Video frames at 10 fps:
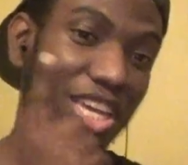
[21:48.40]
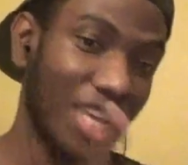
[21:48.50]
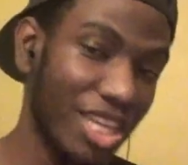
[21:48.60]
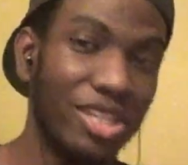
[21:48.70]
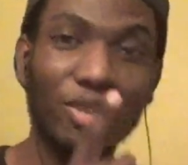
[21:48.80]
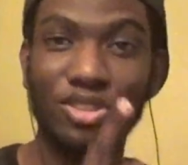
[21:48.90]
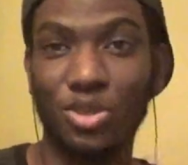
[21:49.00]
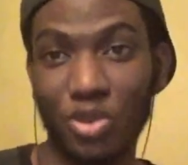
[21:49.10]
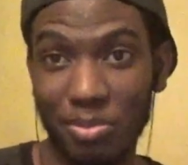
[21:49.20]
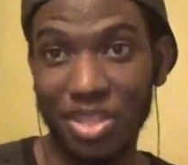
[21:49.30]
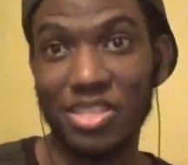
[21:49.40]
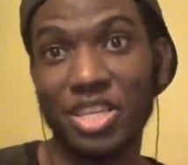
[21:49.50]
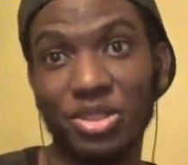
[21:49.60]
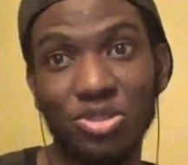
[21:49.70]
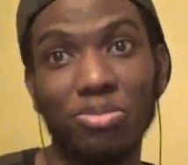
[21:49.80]
He looked creepy as
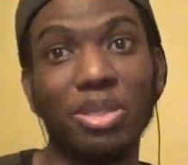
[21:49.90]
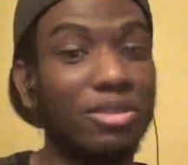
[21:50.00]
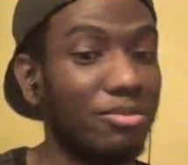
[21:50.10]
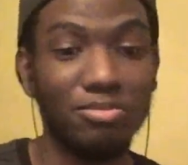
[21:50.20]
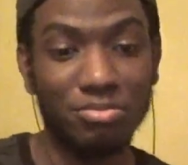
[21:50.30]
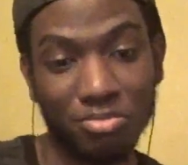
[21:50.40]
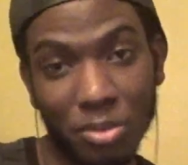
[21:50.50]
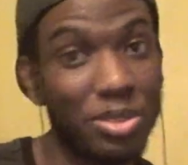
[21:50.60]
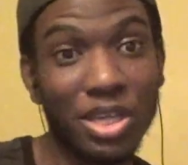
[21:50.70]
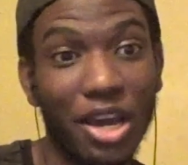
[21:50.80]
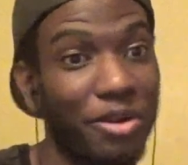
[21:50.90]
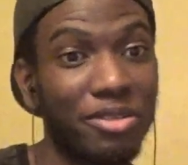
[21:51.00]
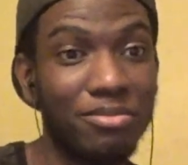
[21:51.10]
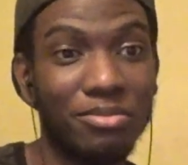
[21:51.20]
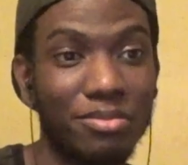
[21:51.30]
hell to me. I'm sorry.
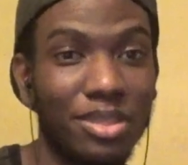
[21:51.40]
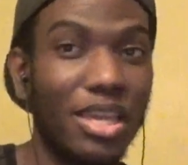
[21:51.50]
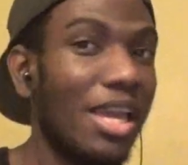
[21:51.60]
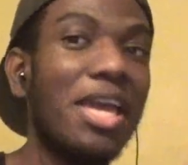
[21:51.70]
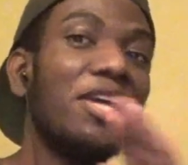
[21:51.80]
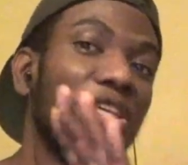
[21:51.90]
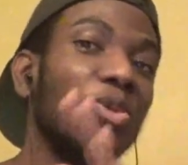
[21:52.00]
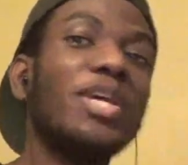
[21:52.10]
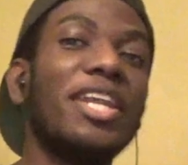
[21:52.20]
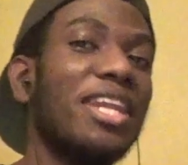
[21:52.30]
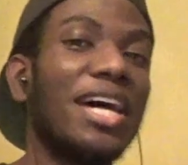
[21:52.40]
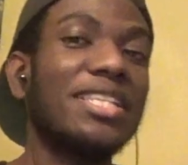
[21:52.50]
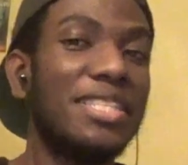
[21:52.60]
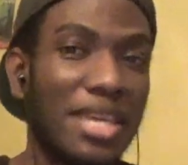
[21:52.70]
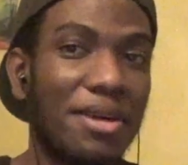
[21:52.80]
You
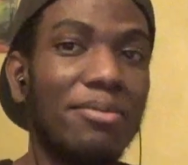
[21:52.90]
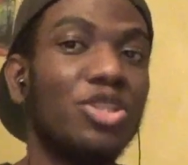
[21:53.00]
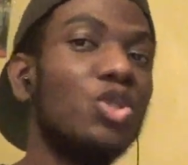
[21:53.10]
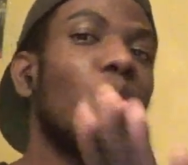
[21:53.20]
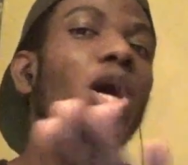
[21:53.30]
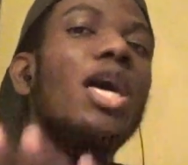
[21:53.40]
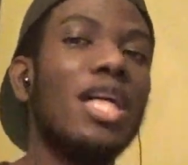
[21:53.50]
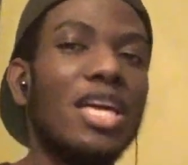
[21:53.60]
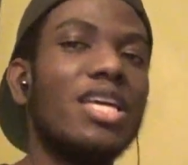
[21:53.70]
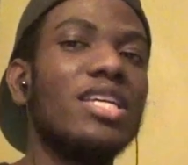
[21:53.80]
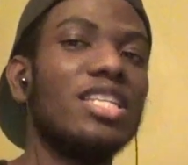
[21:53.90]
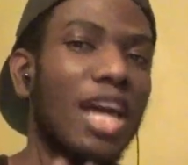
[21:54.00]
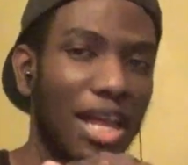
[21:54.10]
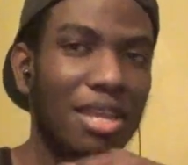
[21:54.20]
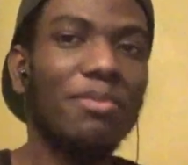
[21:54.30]
cannot tell you.
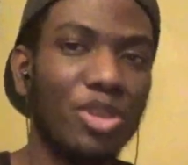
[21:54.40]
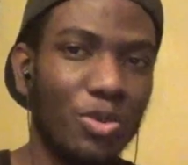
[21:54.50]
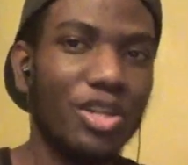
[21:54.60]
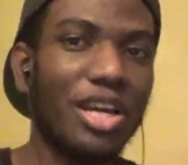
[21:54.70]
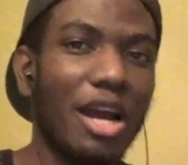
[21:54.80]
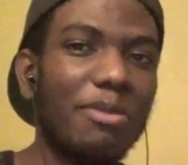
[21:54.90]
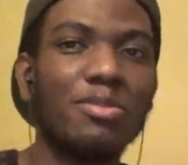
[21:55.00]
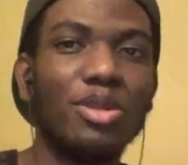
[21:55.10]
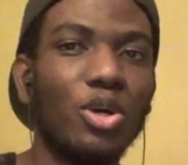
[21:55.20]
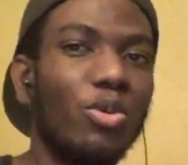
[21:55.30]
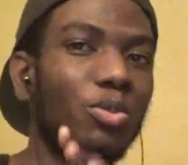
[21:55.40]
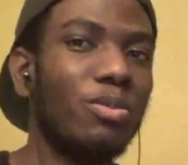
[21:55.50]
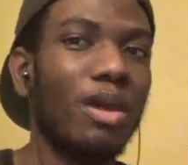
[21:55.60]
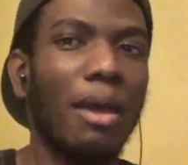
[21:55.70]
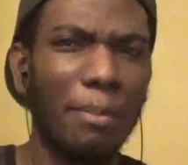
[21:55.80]
Y'all let me know in the comments below.
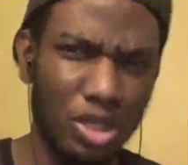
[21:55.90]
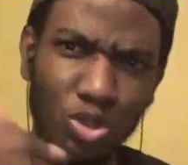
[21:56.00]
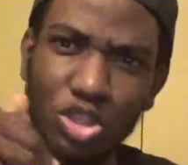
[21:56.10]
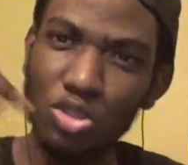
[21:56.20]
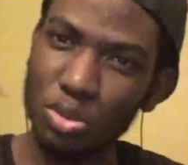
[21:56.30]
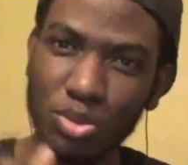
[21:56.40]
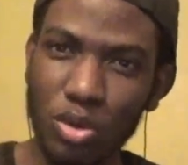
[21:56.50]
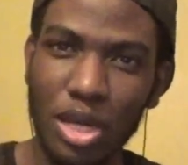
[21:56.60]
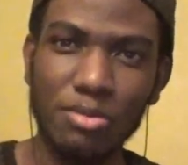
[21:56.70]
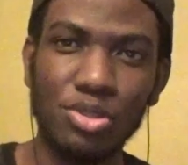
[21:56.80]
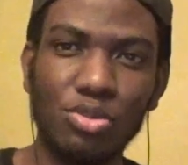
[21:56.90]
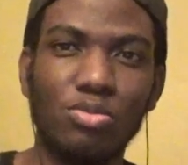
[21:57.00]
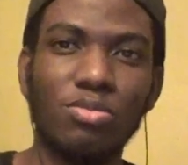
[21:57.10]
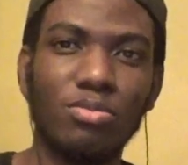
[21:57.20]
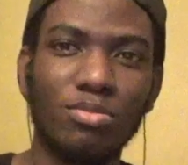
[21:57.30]
And make sure you subscribe too.
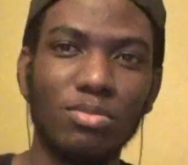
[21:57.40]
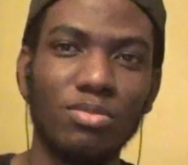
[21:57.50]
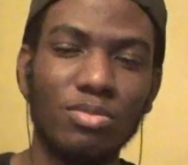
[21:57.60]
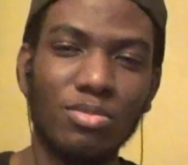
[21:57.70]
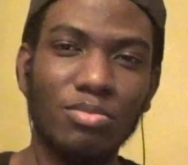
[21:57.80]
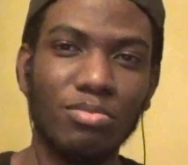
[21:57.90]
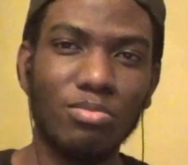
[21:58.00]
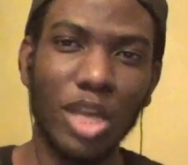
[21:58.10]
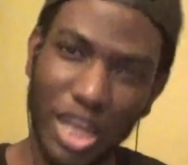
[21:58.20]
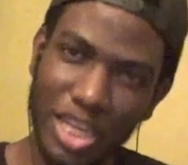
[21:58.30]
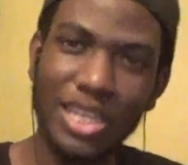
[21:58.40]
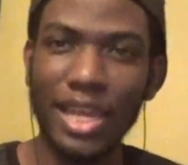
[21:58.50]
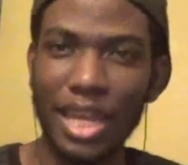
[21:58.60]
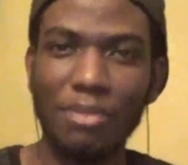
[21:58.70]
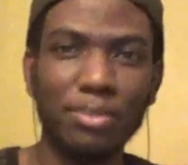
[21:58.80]
And hit
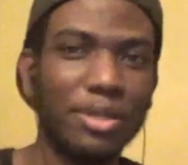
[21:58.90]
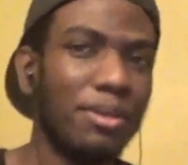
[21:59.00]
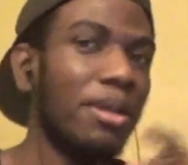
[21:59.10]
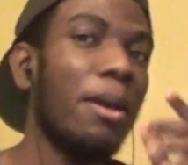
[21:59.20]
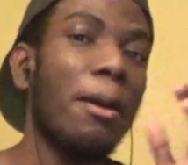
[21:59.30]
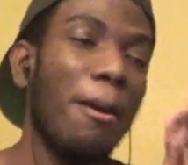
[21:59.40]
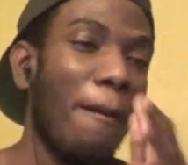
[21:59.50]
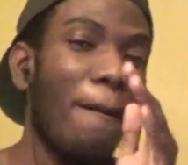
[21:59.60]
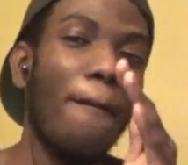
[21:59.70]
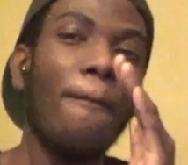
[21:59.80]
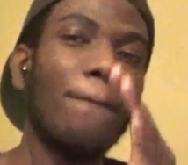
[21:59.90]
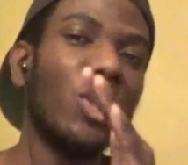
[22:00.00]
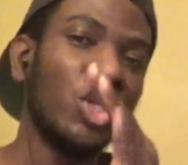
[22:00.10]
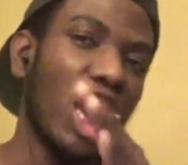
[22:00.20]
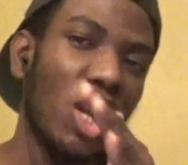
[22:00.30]
that like button.
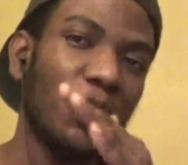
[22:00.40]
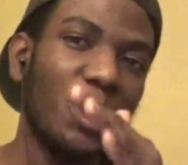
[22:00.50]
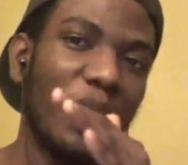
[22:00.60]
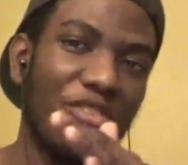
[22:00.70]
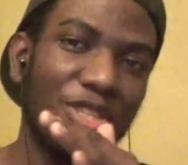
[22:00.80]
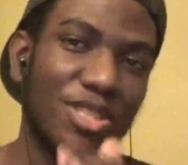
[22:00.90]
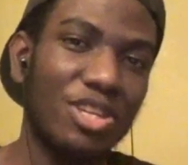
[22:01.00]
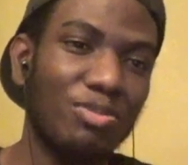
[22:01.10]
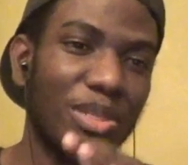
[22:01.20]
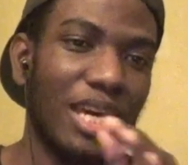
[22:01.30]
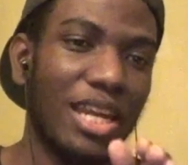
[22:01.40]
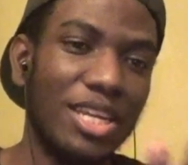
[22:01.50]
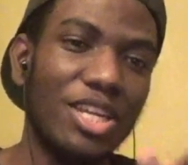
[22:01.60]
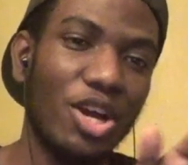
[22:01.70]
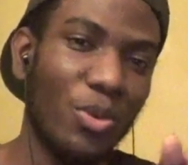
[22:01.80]
But y'all could never tell me that
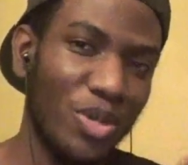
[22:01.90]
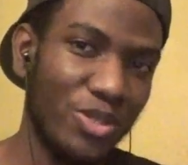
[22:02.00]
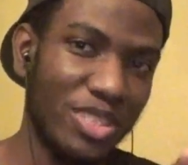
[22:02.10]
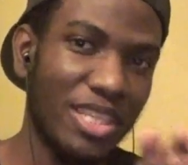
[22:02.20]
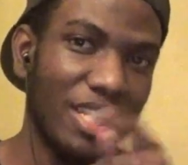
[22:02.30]
anyhow when you see